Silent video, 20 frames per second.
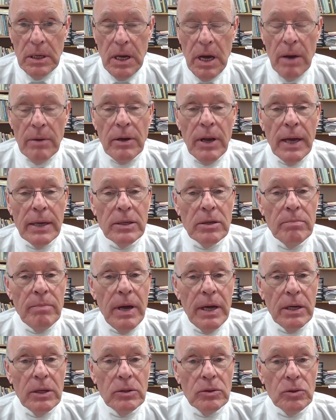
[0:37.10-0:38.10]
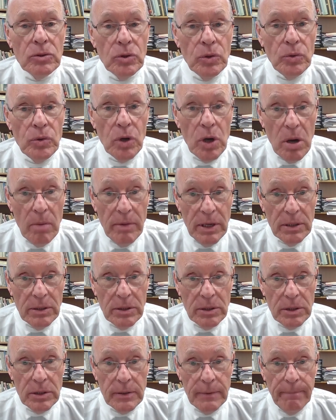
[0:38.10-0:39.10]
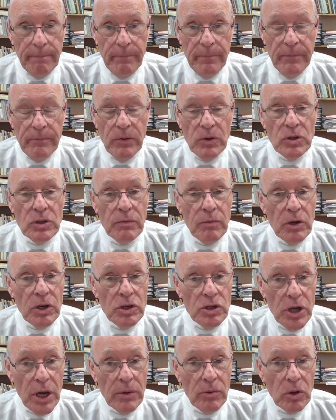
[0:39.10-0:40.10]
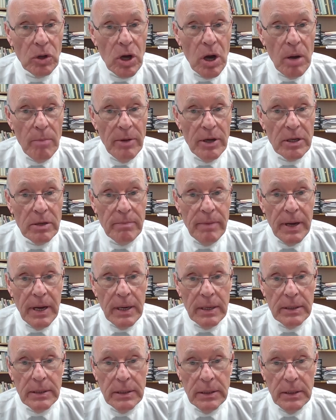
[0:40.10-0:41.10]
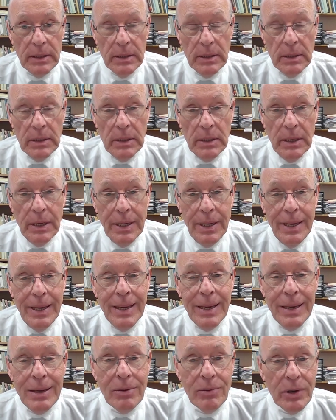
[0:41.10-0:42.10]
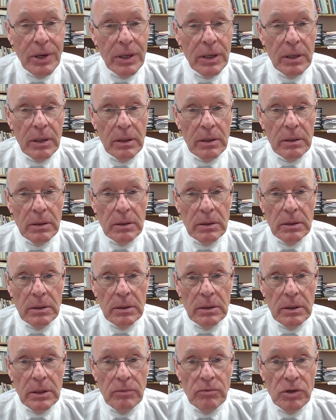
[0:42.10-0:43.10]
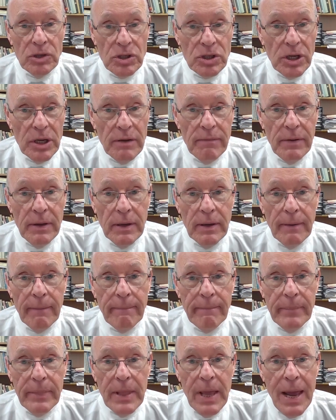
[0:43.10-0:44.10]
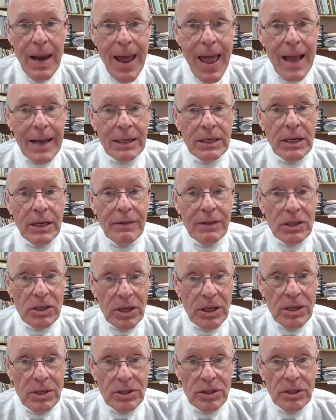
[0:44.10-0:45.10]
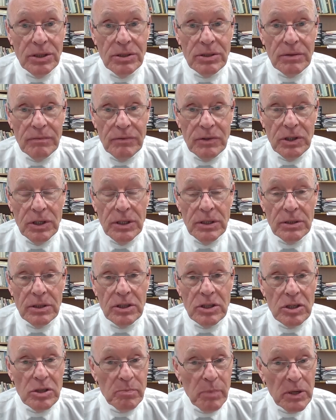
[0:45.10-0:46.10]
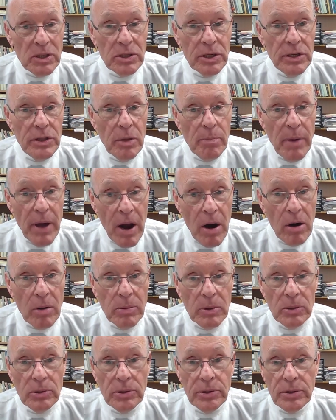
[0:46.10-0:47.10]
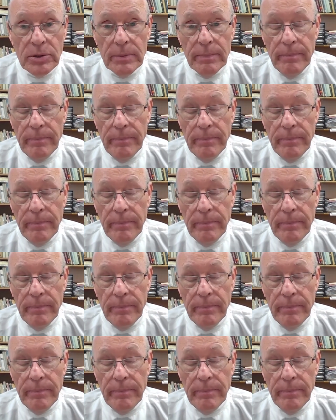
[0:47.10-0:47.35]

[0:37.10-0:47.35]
I'd like to make two comments. First of all, a general comment about hearing, receiving, and acting the teachings of Jesus, especially in the parables.